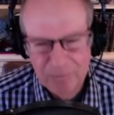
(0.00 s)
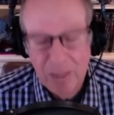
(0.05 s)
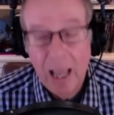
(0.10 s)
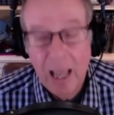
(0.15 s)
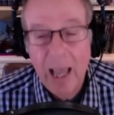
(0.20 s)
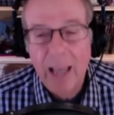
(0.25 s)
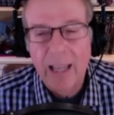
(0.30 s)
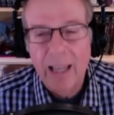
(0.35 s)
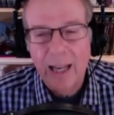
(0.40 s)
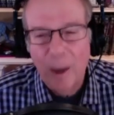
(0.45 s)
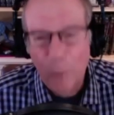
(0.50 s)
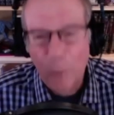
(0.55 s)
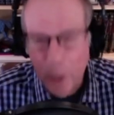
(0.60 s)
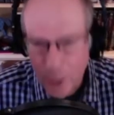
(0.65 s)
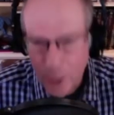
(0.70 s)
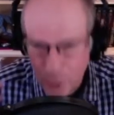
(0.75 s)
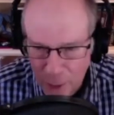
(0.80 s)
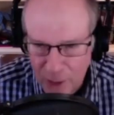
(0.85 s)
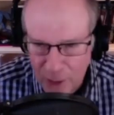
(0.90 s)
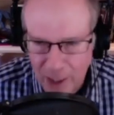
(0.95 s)
You know, when
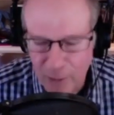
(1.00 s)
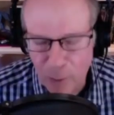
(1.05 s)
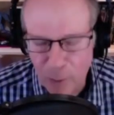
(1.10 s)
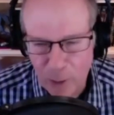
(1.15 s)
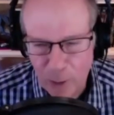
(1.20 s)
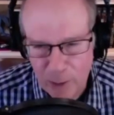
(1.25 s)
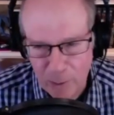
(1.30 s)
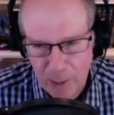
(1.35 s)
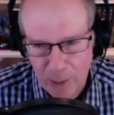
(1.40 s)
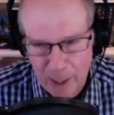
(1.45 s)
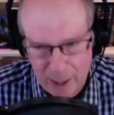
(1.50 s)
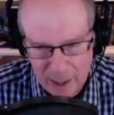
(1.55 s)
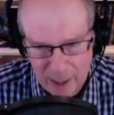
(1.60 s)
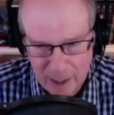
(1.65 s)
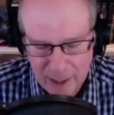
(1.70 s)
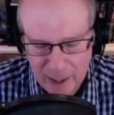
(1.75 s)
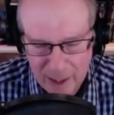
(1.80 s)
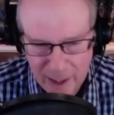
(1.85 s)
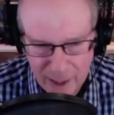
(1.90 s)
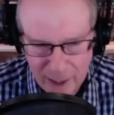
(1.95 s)
you sit with me
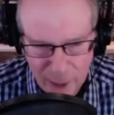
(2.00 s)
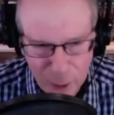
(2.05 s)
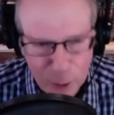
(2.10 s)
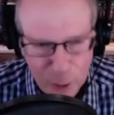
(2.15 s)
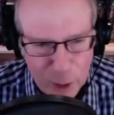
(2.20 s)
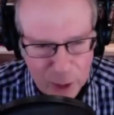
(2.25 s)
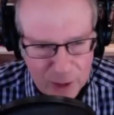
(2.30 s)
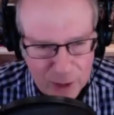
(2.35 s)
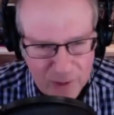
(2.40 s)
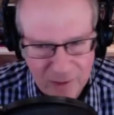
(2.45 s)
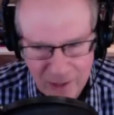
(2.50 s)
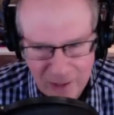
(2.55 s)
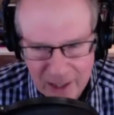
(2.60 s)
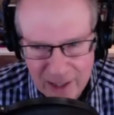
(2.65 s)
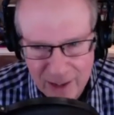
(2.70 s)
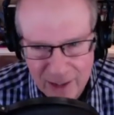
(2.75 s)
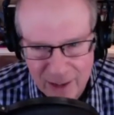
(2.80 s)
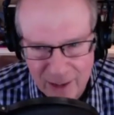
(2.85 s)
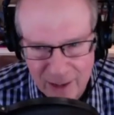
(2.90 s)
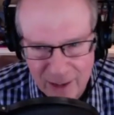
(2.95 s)
you just
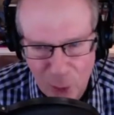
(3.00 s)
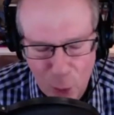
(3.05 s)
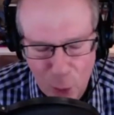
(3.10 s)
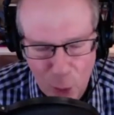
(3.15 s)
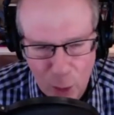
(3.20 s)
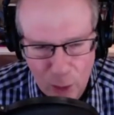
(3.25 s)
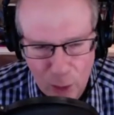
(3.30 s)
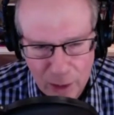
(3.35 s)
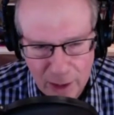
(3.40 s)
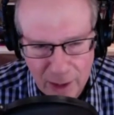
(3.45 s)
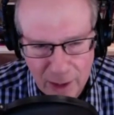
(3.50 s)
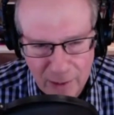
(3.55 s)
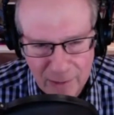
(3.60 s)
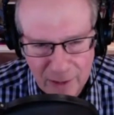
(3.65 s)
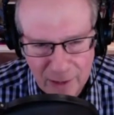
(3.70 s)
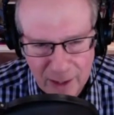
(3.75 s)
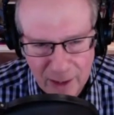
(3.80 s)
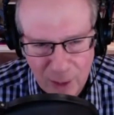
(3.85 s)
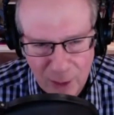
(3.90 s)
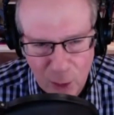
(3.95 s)
feel old. You
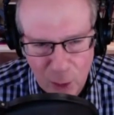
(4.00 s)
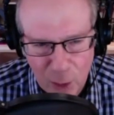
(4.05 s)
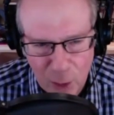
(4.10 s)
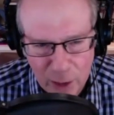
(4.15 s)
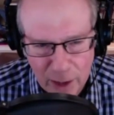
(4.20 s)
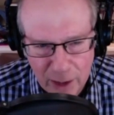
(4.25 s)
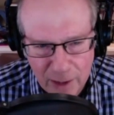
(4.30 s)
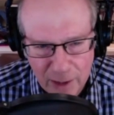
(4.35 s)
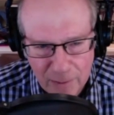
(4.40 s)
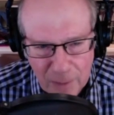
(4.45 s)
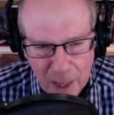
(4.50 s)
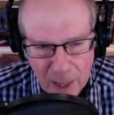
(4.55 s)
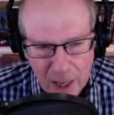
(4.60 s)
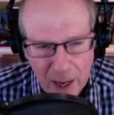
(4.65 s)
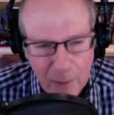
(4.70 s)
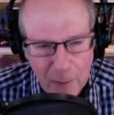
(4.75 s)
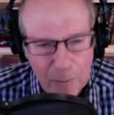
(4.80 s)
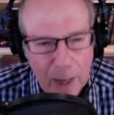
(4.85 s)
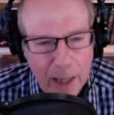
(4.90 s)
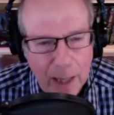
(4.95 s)
feel older.
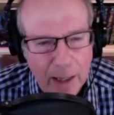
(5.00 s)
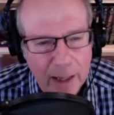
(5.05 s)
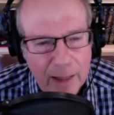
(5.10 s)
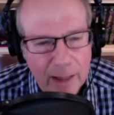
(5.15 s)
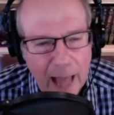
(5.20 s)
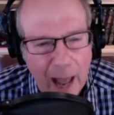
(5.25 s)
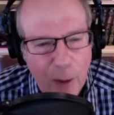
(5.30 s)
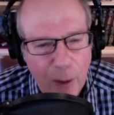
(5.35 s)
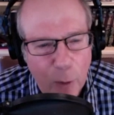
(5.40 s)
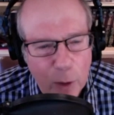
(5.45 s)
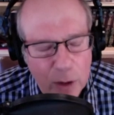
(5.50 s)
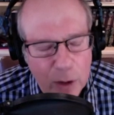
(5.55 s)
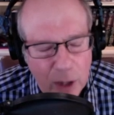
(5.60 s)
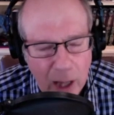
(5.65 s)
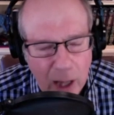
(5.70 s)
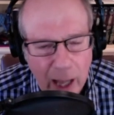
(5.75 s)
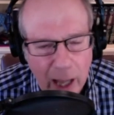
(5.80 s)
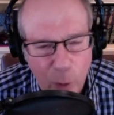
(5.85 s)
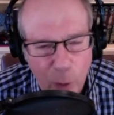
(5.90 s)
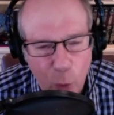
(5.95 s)
But that was
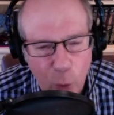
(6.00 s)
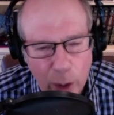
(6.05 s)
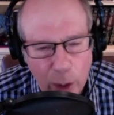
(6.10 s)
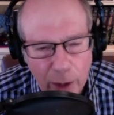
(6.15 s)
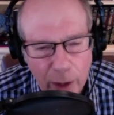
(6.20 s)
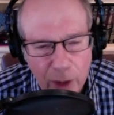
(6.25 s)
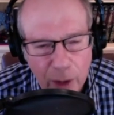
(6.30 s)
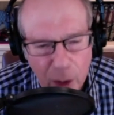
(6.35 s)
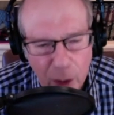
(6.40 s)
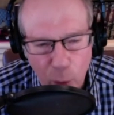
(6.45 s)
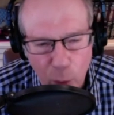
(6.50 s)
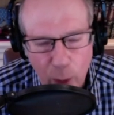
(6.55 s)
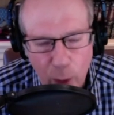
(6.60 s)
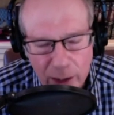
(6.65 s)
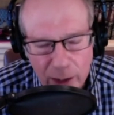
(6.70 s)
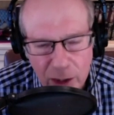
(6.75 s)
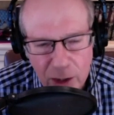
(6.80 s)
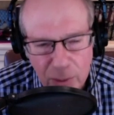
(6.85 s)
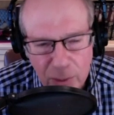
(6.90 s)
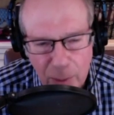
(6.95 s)
like one of the
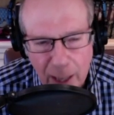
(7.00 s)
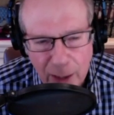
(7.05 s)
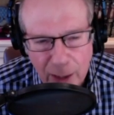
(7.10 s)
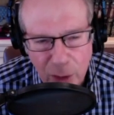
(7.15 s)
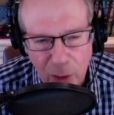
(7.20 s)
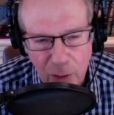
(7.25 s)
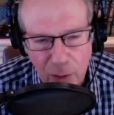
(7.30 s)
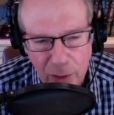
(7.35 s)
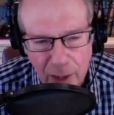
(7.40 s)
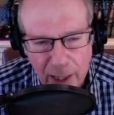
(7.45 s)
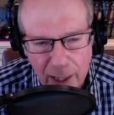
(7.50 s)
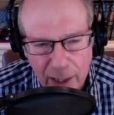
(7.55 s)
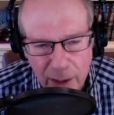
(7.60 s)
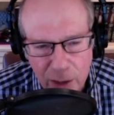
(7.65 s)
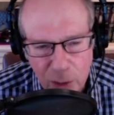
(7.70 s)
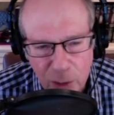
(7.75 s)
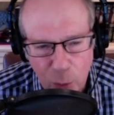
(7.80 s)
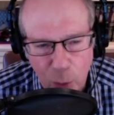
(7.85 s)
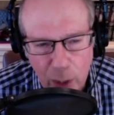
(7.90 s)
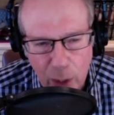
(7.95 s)
great special
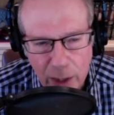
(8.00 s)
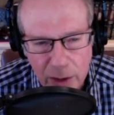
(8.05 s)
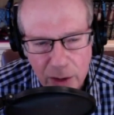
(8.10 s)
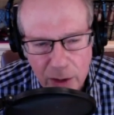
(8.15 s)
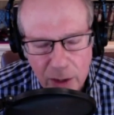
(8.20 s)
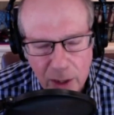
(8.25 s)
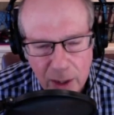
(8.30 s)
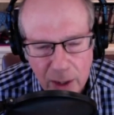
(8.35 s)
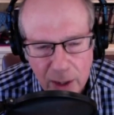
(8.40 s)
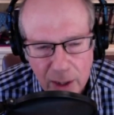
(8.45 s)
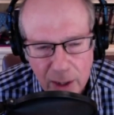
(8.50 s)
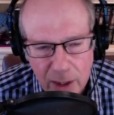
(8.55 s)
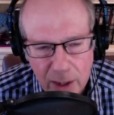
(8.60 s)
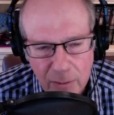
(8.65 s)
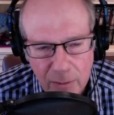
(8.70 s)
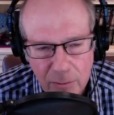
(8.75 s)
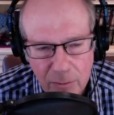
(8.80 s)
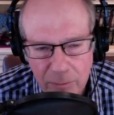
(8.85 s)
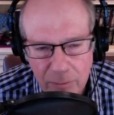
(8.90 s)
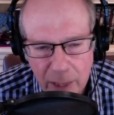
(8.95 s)
things was
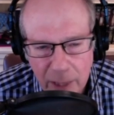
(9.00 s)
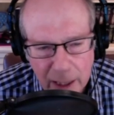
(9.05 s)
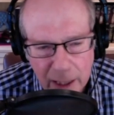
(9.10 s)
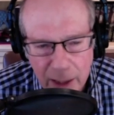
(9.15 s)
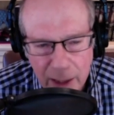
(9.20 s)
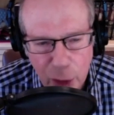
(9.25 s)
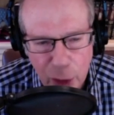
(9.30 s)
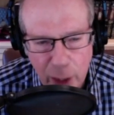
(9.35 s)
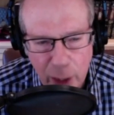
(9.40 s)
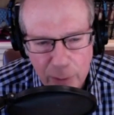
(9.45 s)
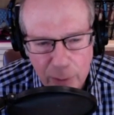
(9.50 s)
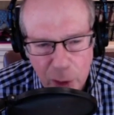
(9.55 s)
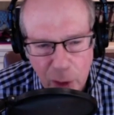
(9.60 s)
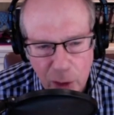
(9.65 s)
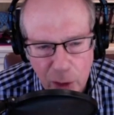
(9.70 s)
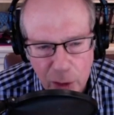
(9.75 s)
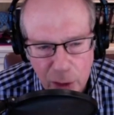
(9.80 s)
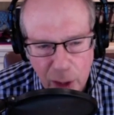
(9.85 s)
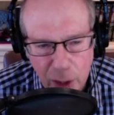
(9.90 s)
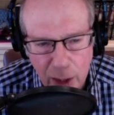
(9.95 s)
meeting James
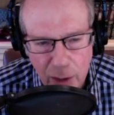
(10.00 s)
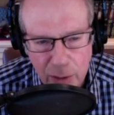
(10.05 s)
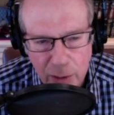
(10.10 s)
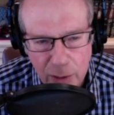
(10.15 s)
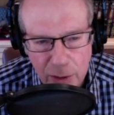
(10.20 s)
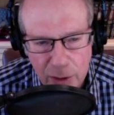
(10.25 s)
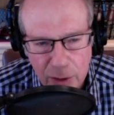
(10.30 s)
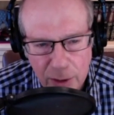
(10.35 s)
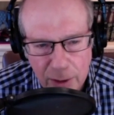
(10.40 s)
Earl Jones.